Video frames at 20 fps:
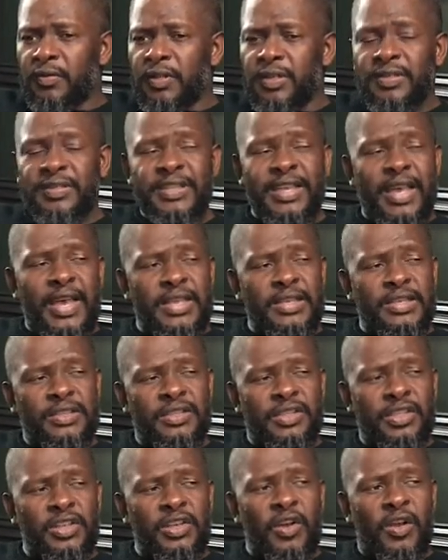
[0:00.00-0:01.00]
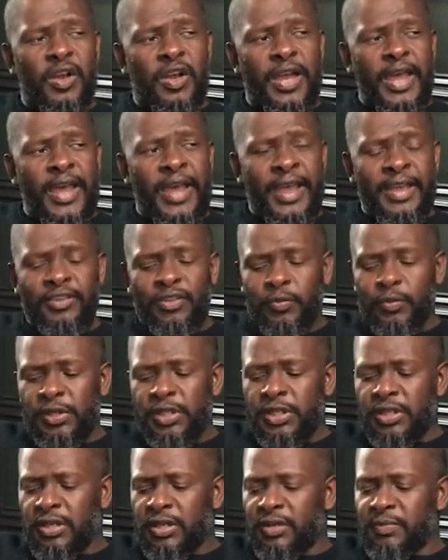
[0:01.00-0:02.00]
this cigar
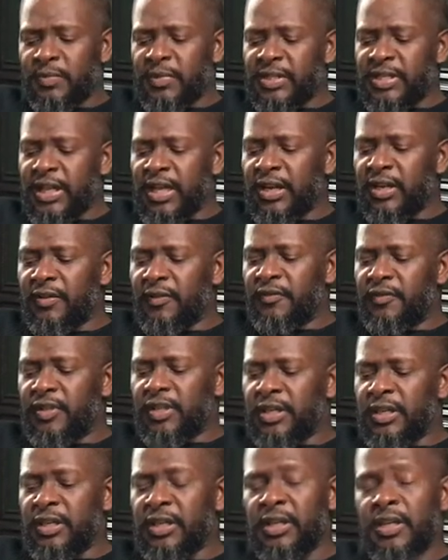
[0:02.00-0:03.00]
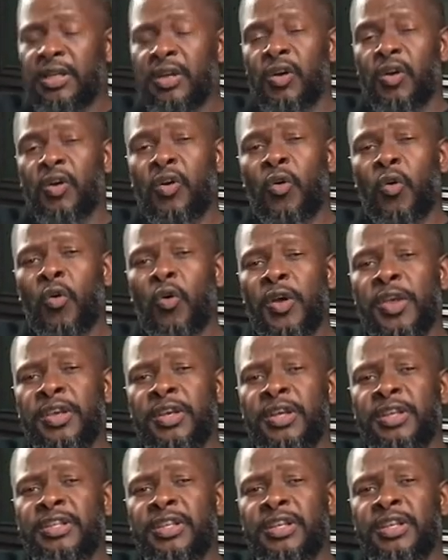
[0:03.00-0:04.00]
actually comes out of the
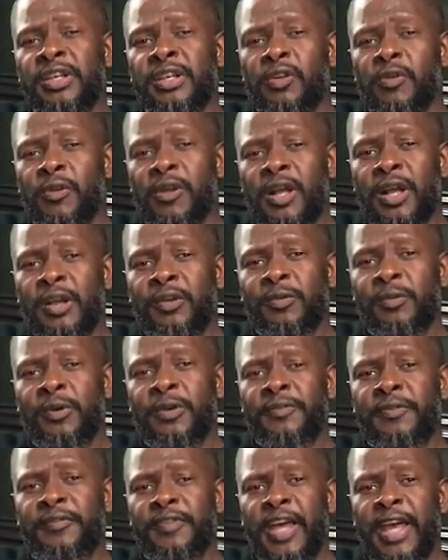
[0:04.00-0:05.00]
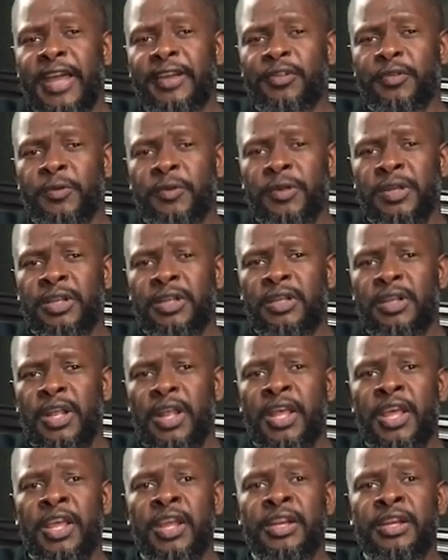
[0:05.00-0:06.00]
Joya de Nicaragua factory
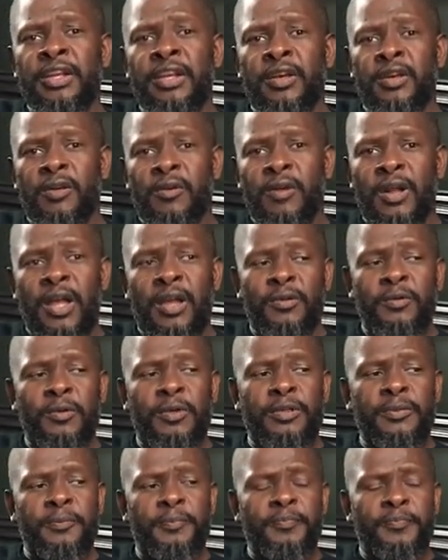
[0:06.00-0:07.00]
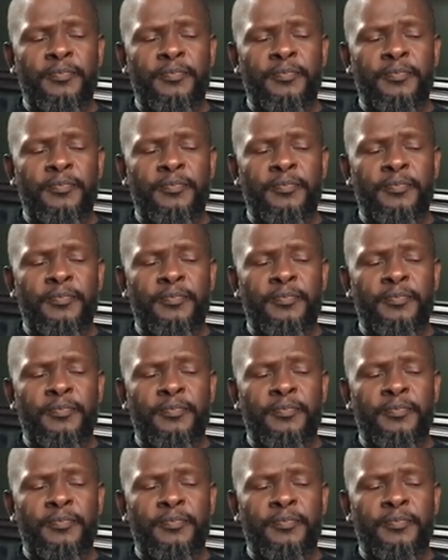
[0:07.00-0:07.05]
in Nicaragua.